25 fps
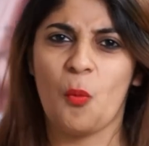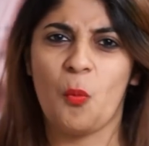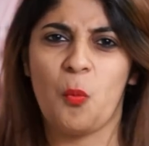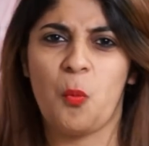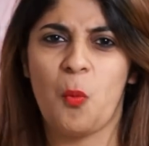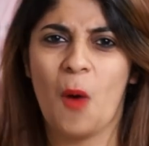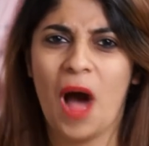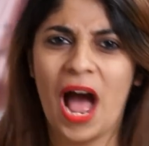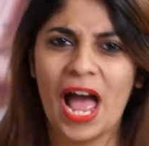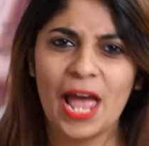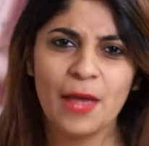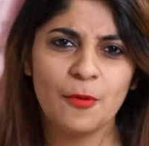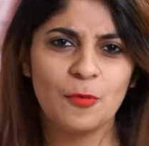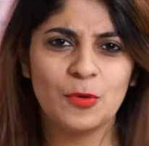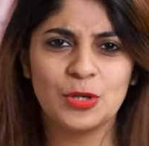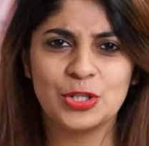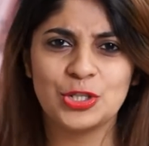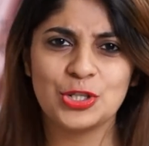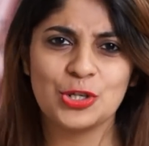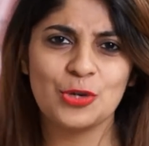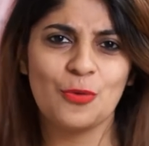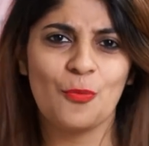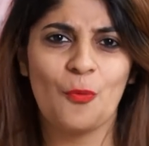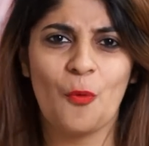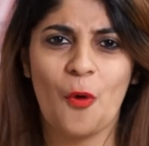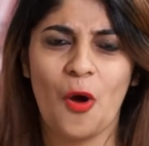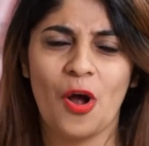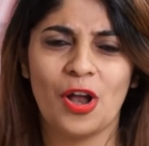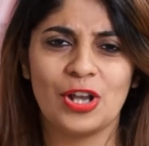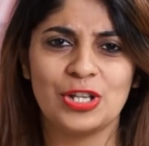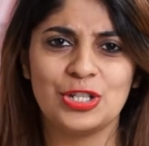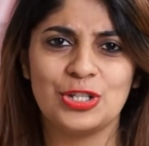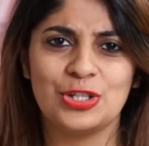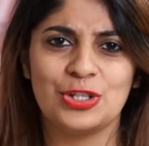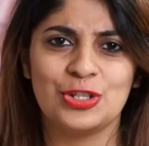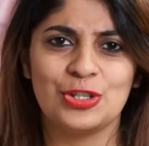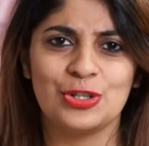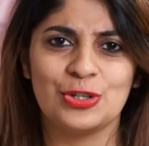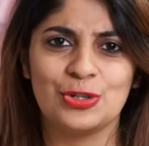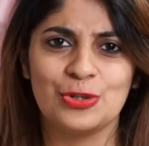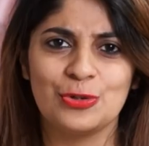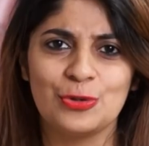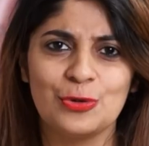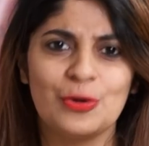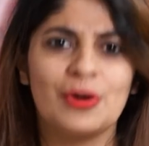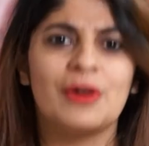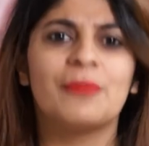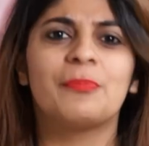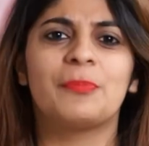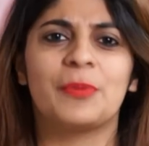why would you want
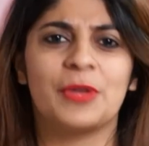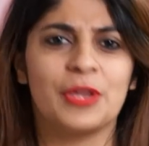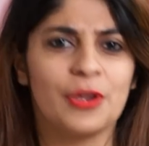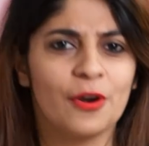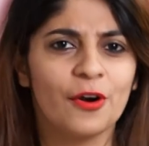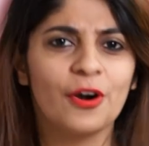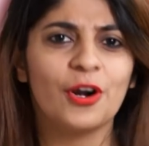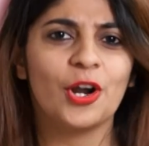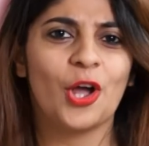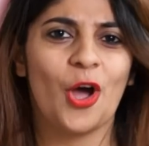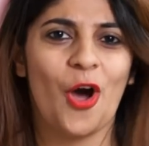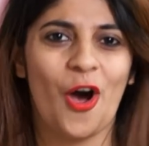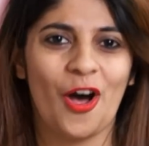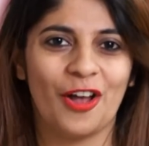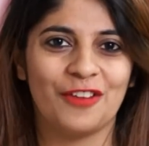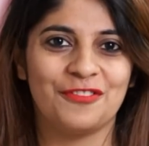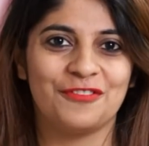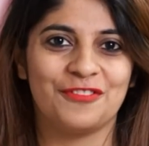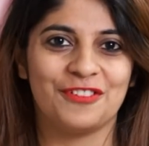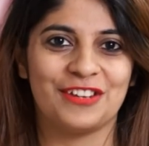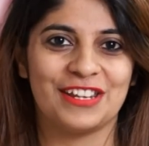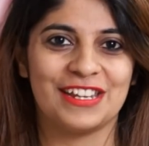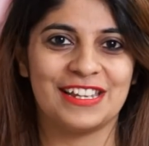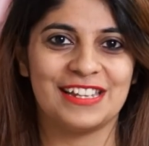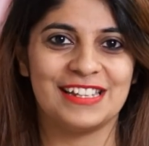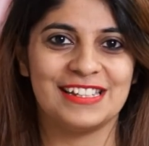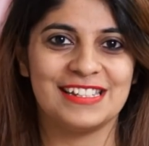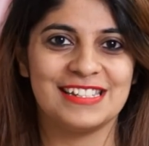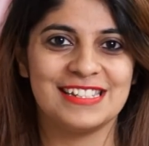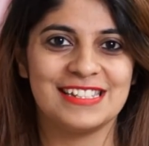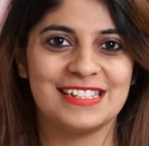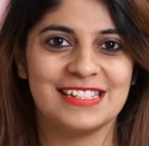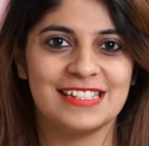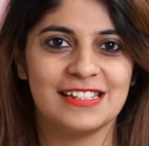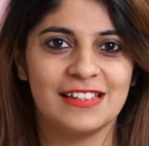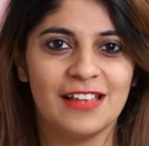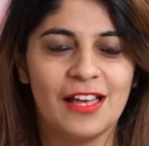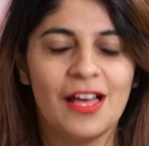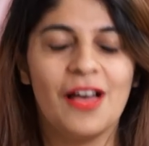to appear confident?